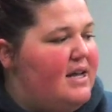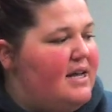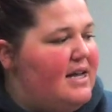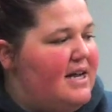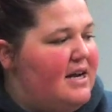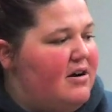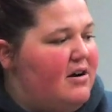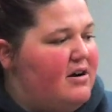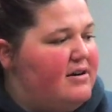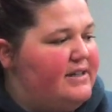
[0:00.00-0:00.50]

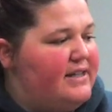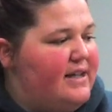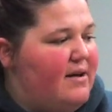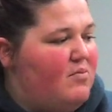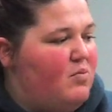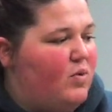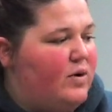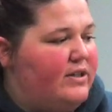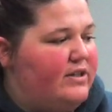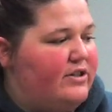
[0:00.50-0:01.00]
Here are
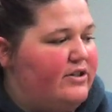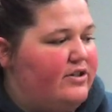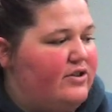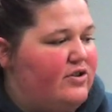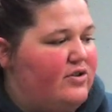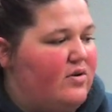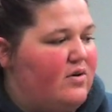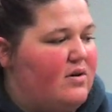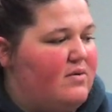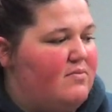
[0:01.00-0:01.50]
some winter
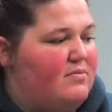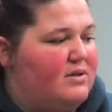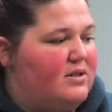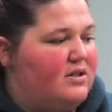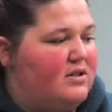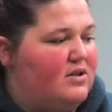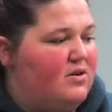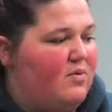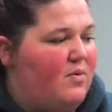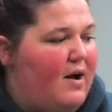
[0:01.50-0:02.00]

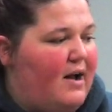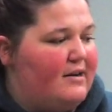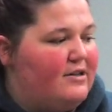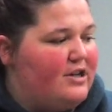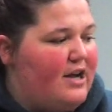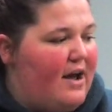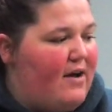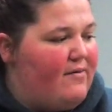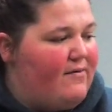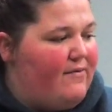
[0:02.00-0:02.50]
storms to
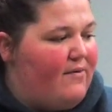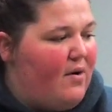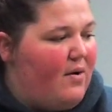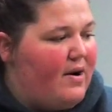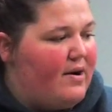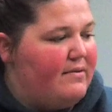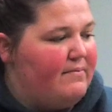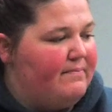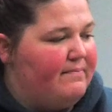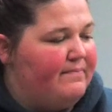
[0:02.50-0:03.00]
watch out
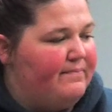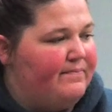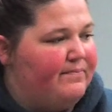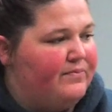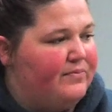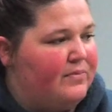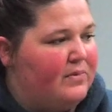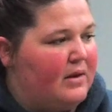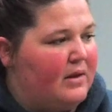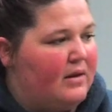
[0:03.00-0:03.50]
for.
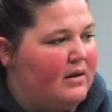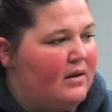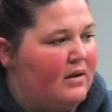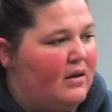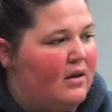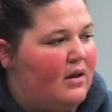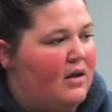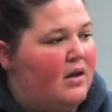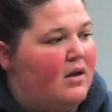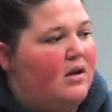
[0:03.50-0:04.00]

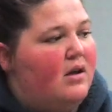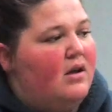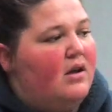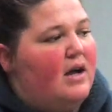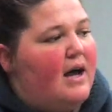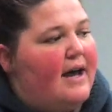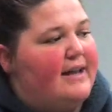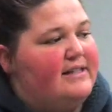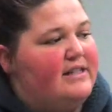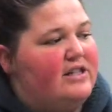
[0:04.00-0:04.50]

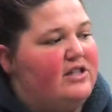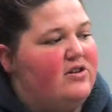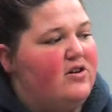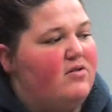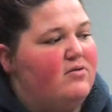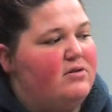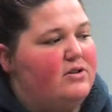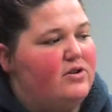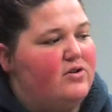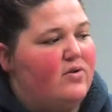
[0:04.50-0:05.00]
A
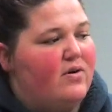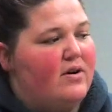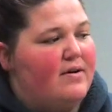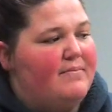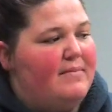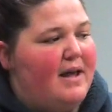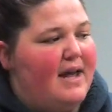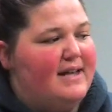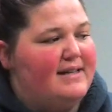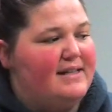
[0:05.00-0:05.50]

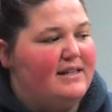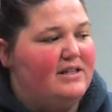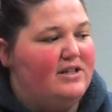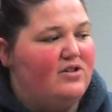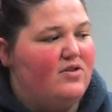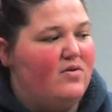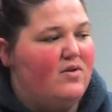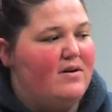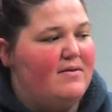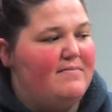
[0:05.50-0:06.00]
snowstorm is a
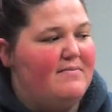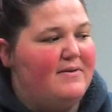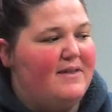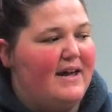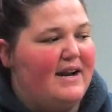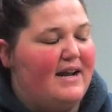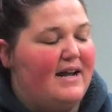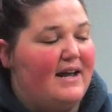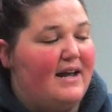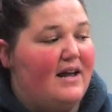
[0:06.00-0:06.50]
storm
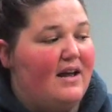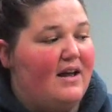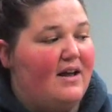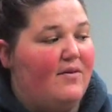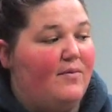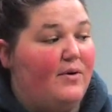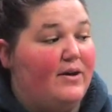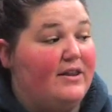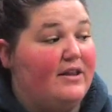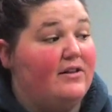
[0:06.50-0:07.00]

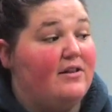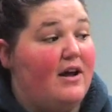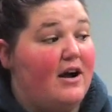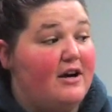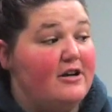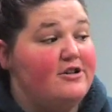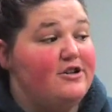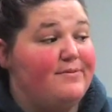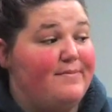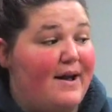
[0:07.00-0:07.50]
with a
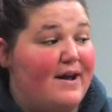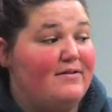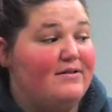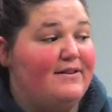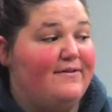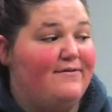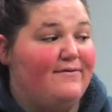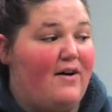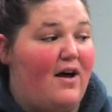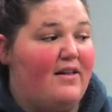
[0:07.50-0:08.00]
large
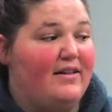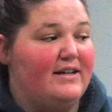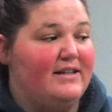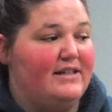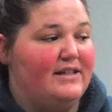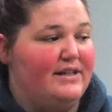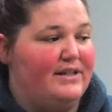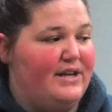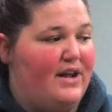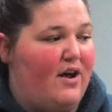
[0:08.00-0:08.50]
amount of
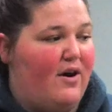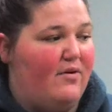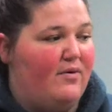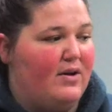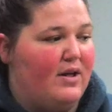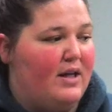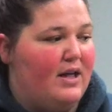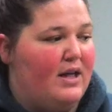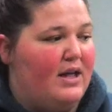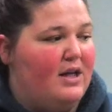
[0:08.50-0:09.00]
falling snow.
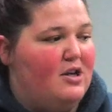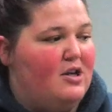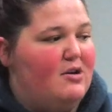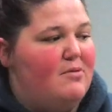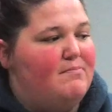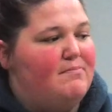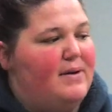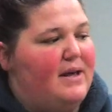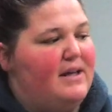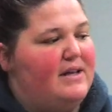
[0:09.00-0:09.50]

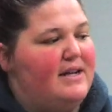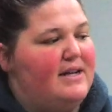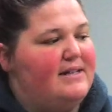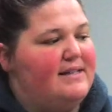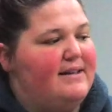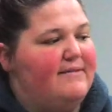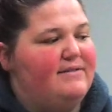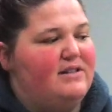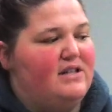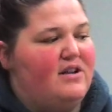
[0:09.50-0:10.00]

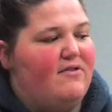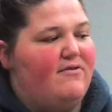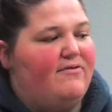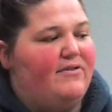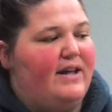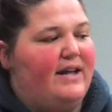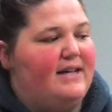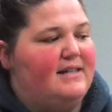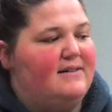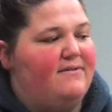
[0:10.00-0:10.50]
Billions of
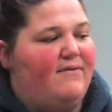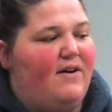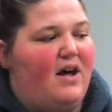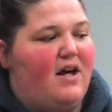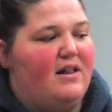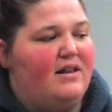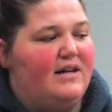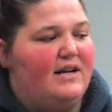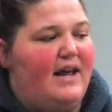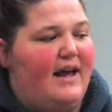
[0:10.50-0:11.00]
snowflakes
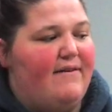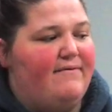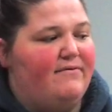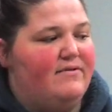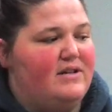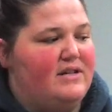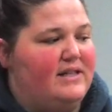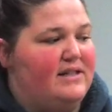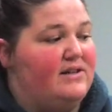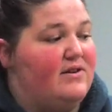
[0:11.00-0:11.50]
fall in
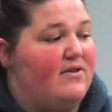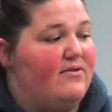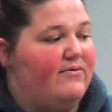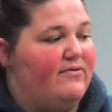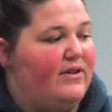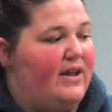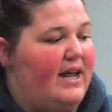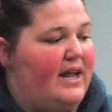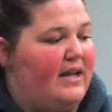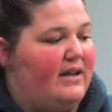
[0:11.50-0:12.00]
every
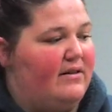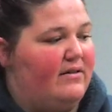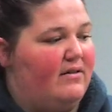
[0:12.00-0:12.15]
snowstorm.